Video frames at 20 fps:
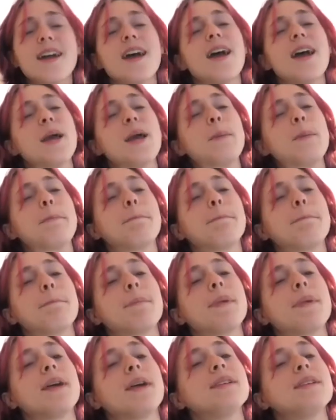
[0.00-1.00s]
Hey,
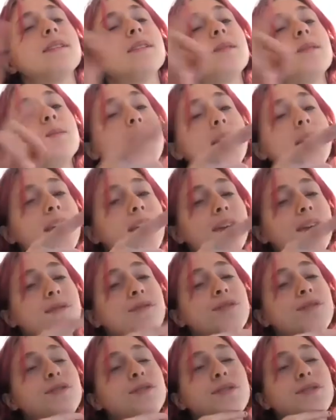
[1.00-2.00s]
speaking of
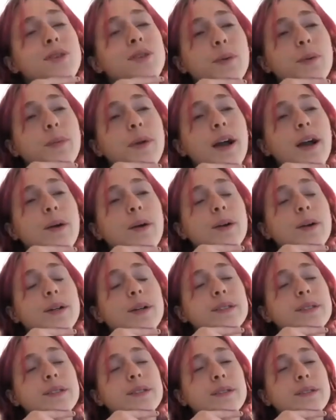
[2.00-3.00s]

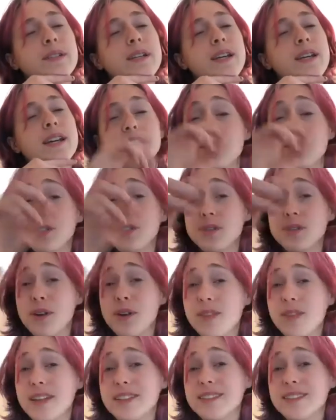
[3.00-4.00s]
superpowers, did you know
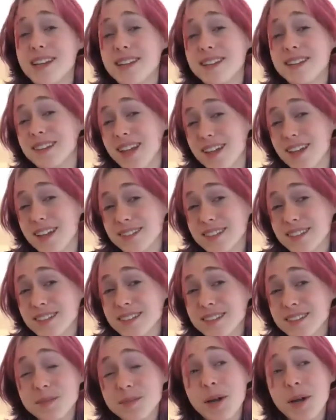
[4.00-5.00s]
that today's lesson
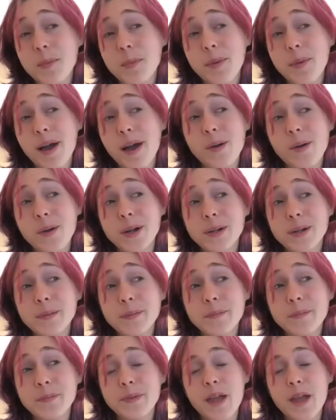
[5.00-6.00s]
is about power?
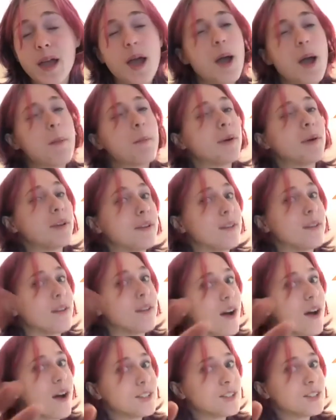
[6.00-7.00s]
but
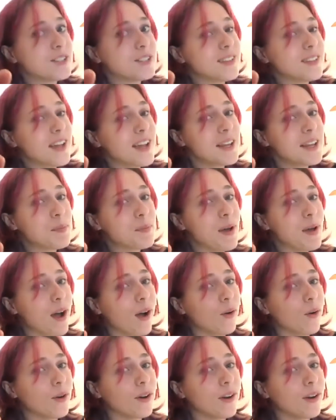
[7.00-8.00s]
not just any
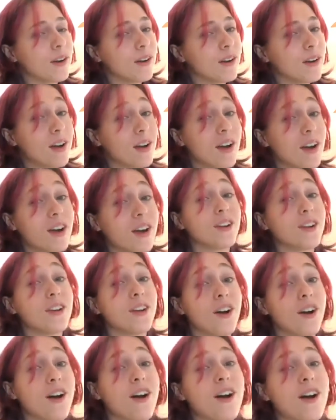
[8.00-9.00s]
power,
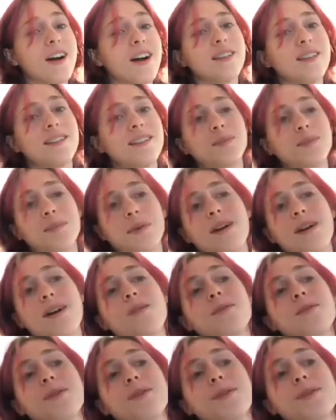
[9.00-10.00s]
God's
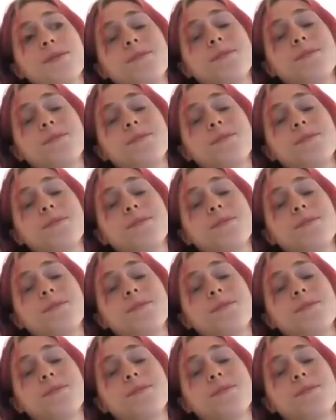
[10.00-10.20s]
power.